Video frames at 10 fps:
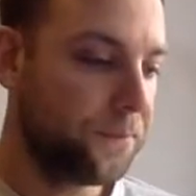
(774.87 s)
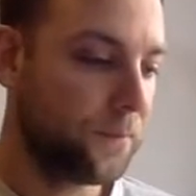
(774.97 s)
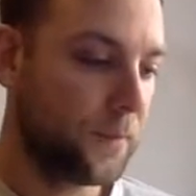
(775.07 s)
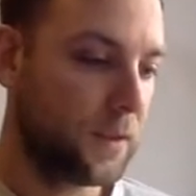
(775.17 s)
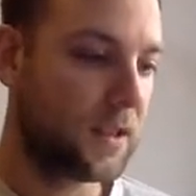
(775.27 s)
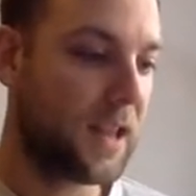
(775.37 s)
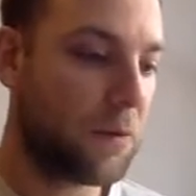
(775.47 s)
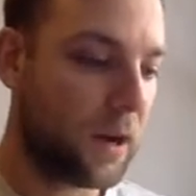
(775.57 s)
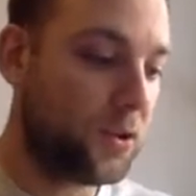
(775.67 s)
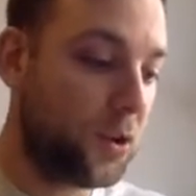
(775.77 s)
So now
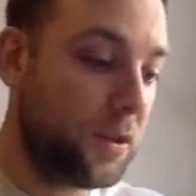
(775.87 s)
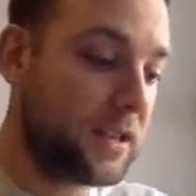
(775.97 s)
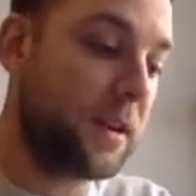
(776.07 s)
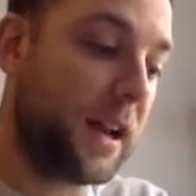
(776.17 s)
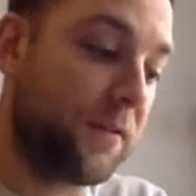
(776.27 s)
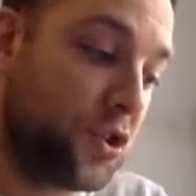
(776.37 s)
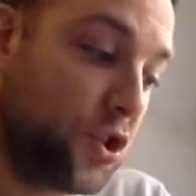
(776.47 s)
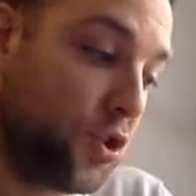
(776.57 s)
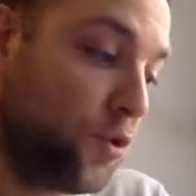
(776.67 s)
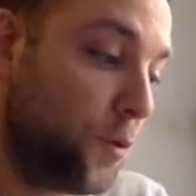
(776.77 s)
when I'm doing this, I'm going to have a
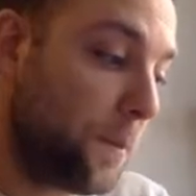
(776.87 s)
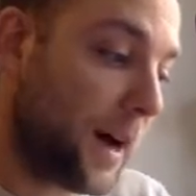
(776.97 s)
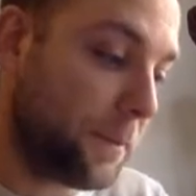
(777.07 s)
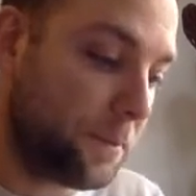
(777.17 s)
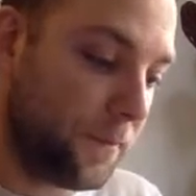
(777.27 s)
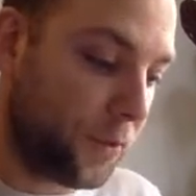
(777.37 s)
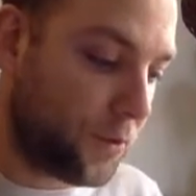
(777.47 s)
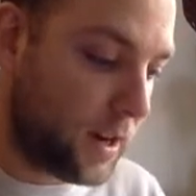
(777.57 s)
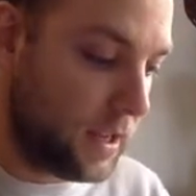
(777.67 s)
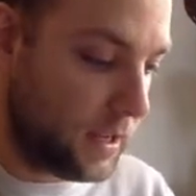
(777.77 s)
2 by
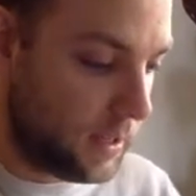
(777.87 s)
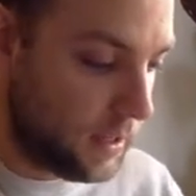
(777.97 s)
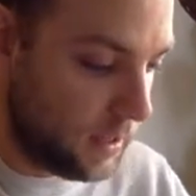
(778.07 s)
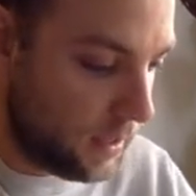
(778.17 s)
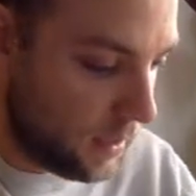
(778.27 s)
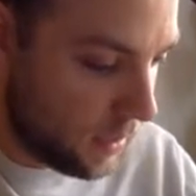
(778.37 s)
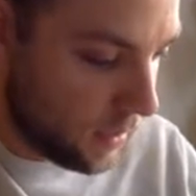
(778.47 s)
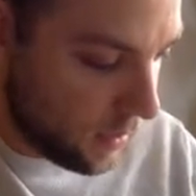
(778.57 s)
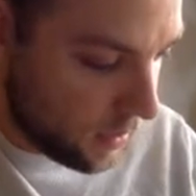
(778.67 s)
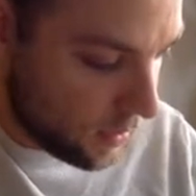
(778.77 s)
3.
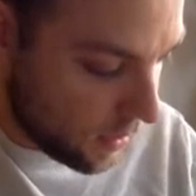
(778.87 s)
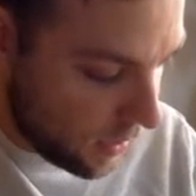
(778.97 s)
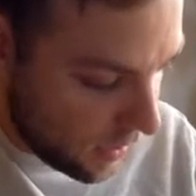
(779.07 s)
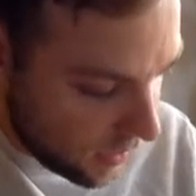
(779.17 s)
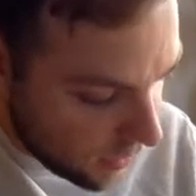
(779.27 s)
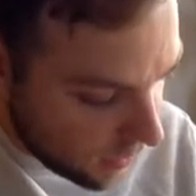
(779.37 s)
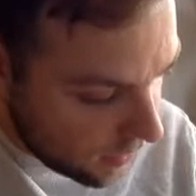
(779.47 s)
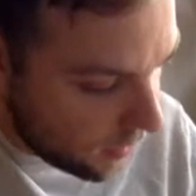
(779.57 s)
So here,